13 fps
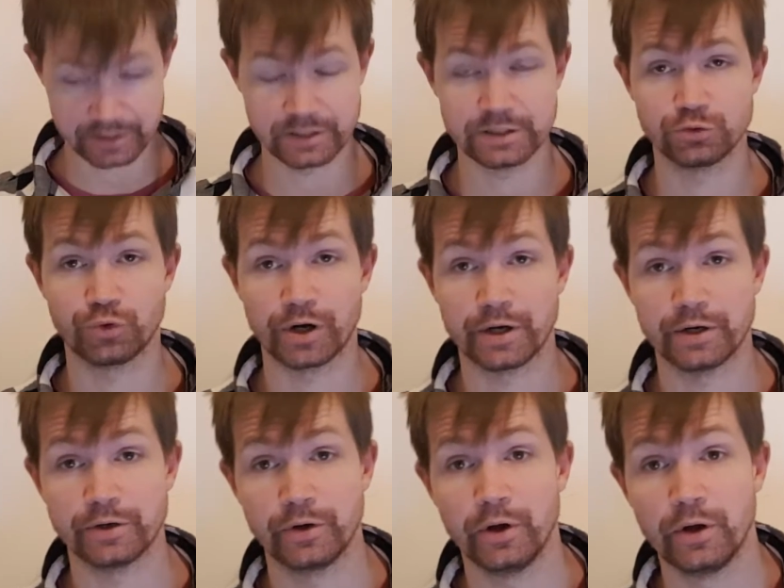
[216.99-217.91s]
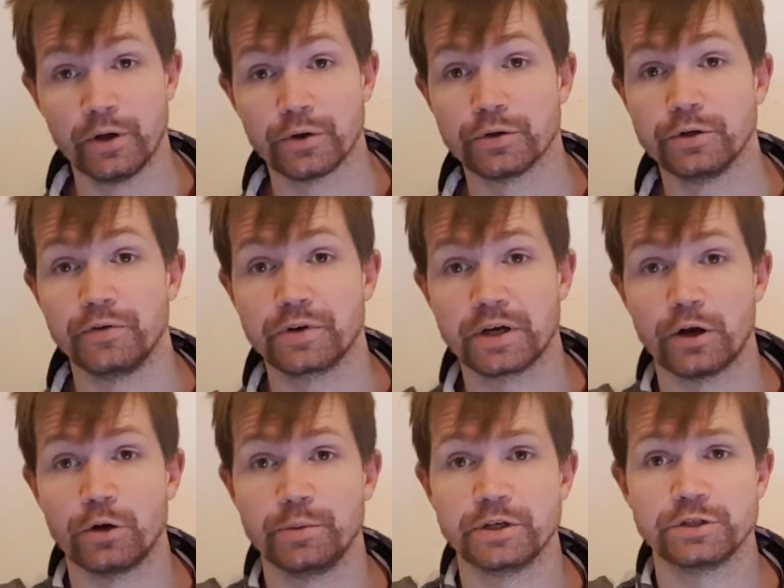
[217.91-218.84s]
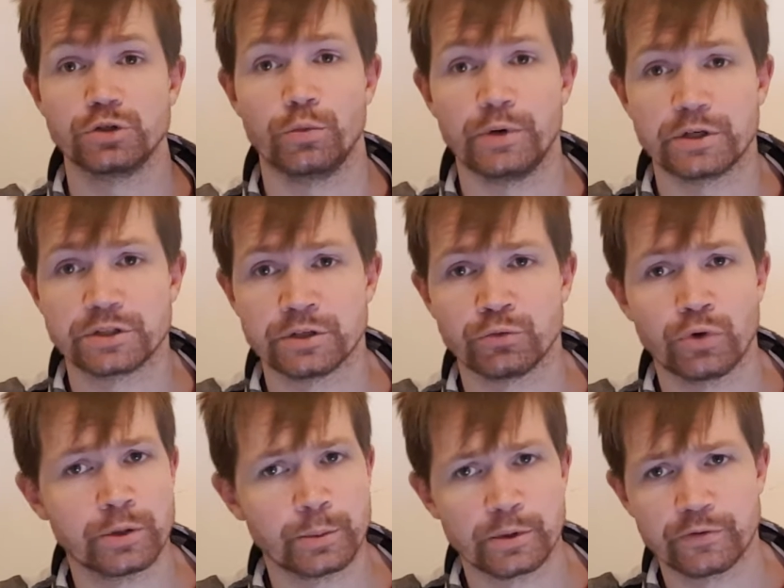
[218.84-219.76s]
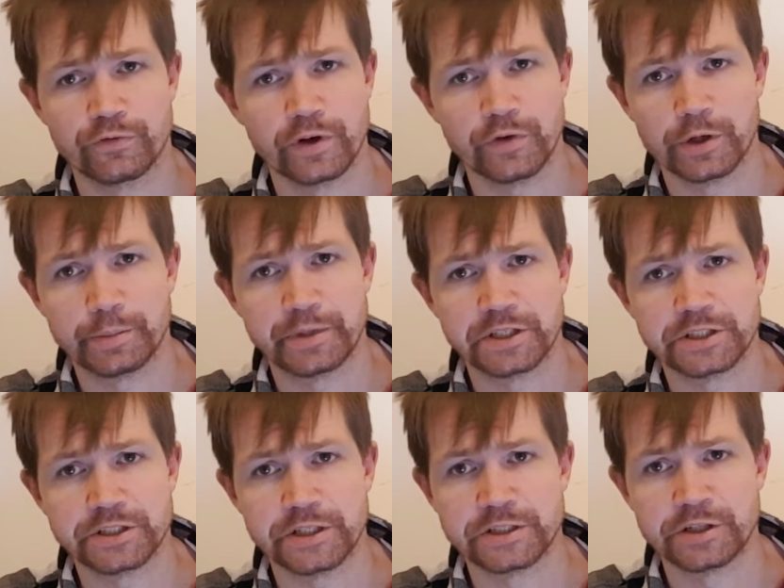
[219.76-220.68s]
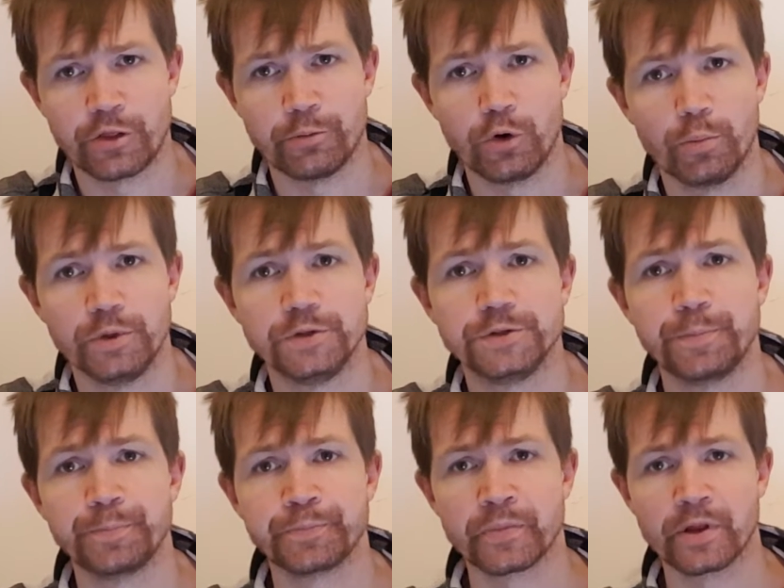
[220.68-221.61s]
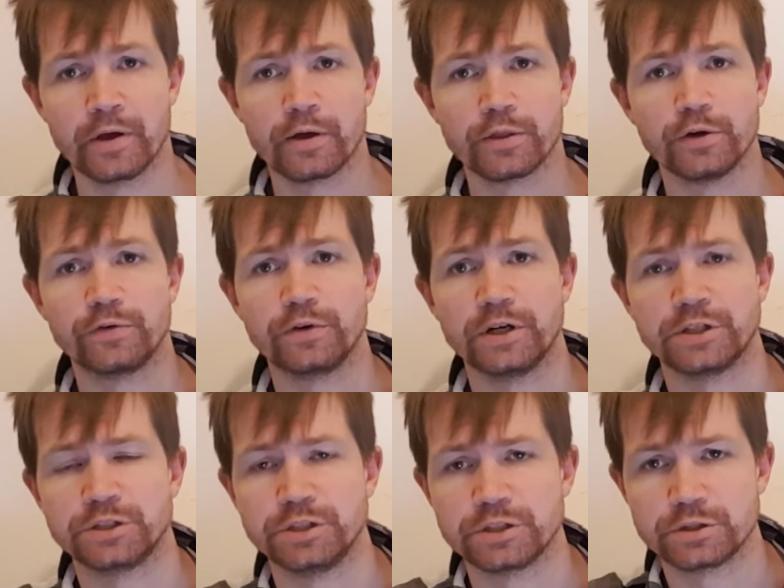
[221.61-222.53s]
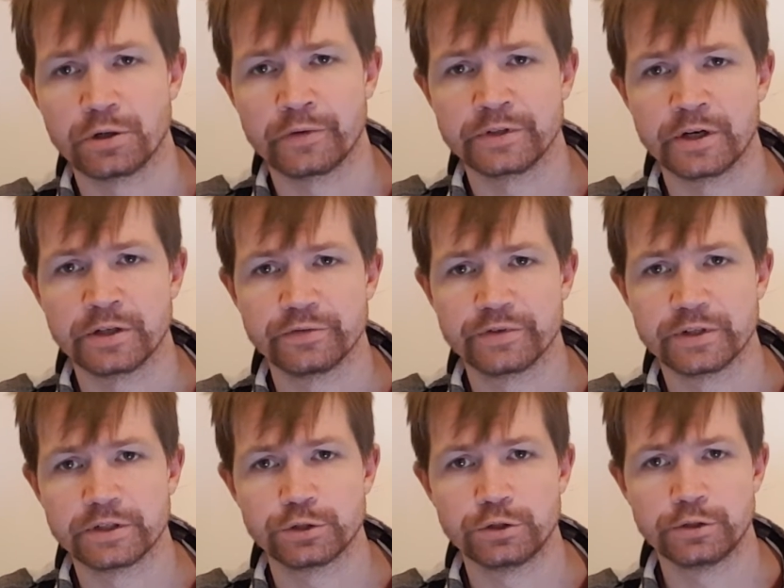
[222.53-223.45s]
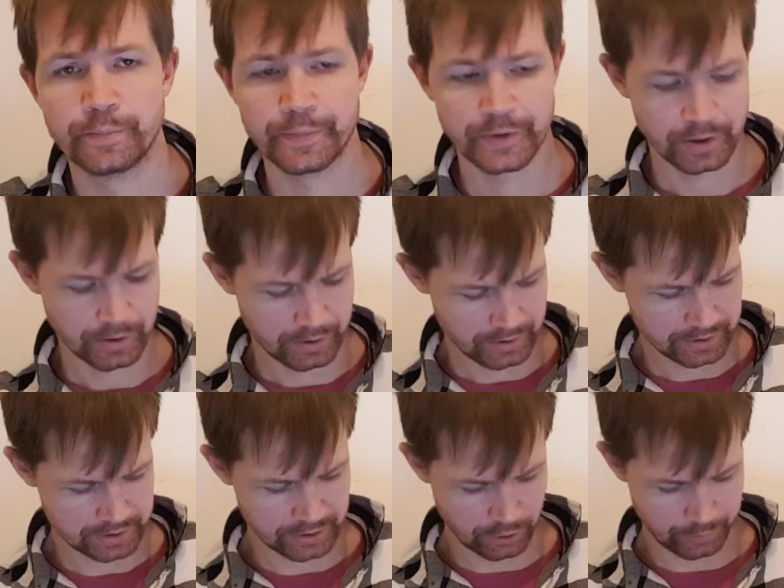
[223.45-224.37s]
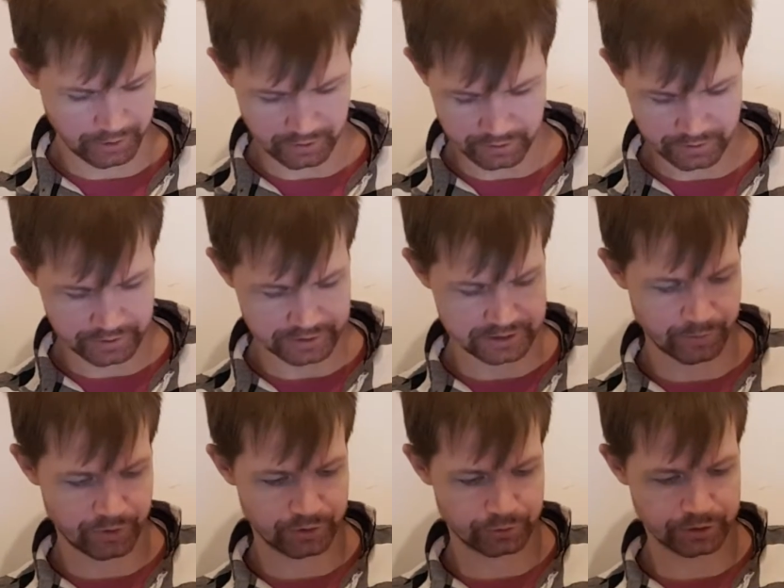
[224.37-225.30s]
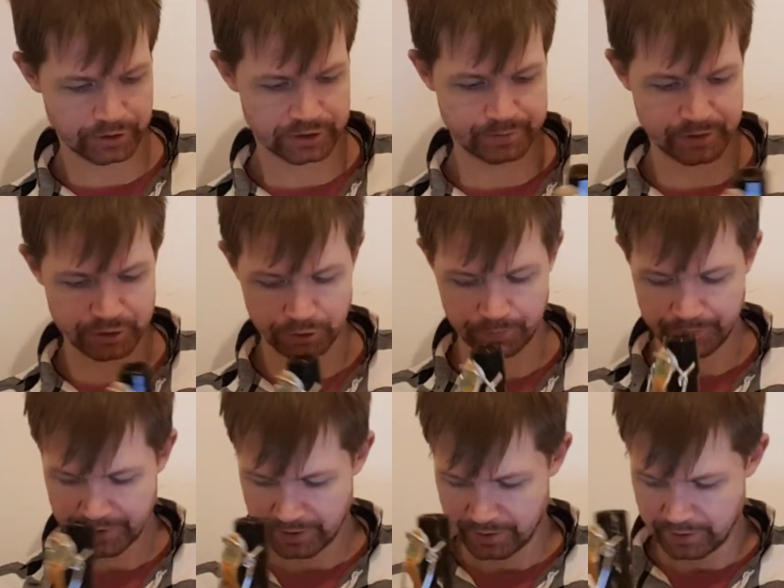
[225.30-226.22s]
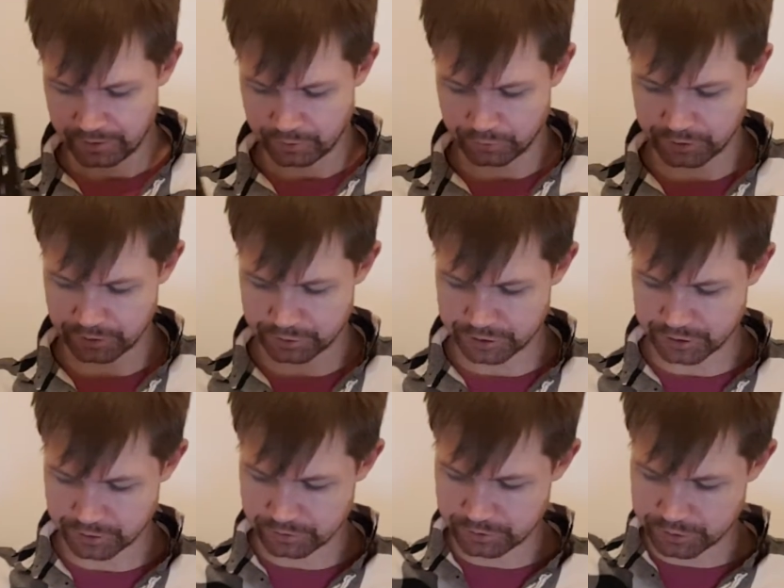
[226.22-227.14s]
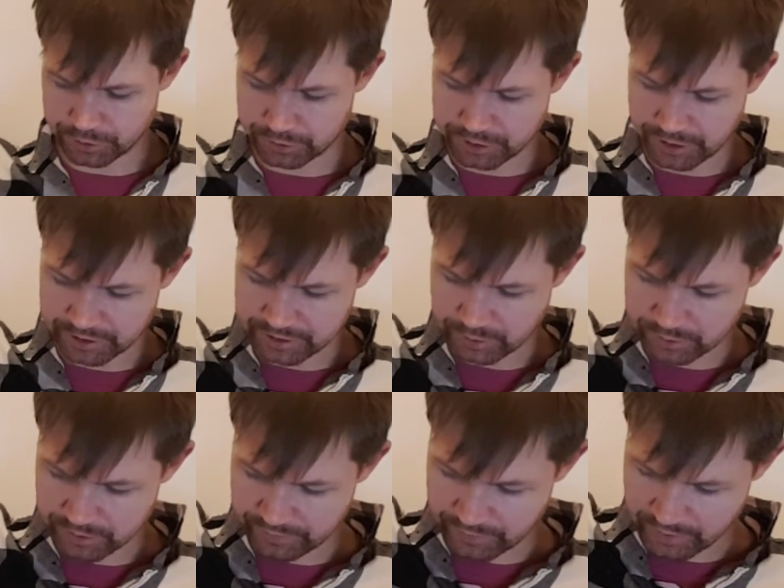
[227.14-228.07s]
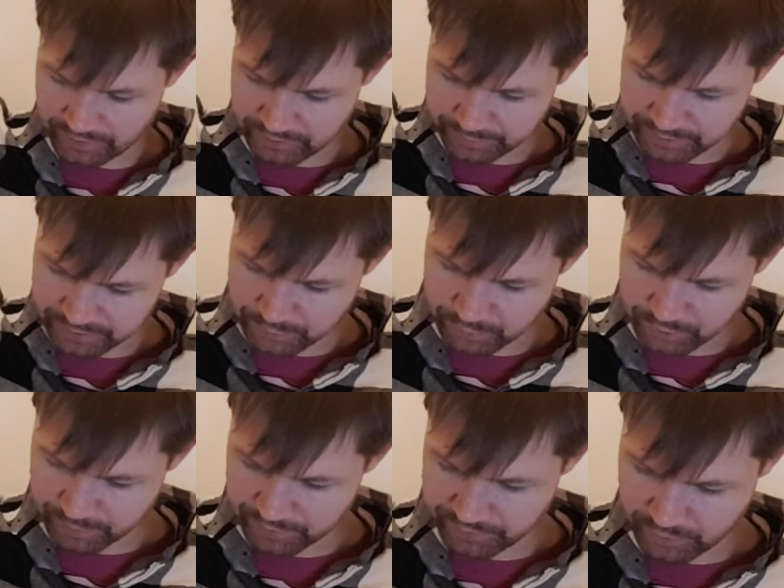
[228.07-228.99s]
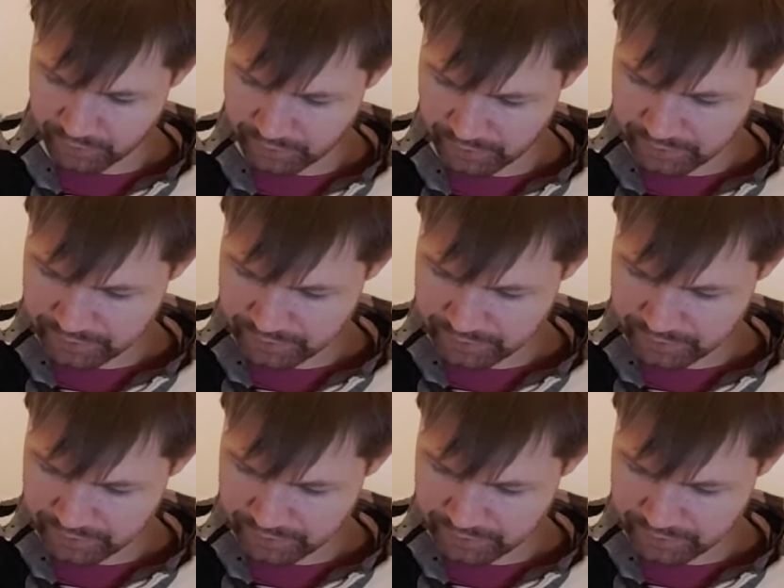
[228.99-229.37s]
This is why I love Kellerbier so much, and one of my favorite beer styles at the moment. The freshness of an unfiltered Kellerbier is something really special. You really should check it out if you haven't been doing it before.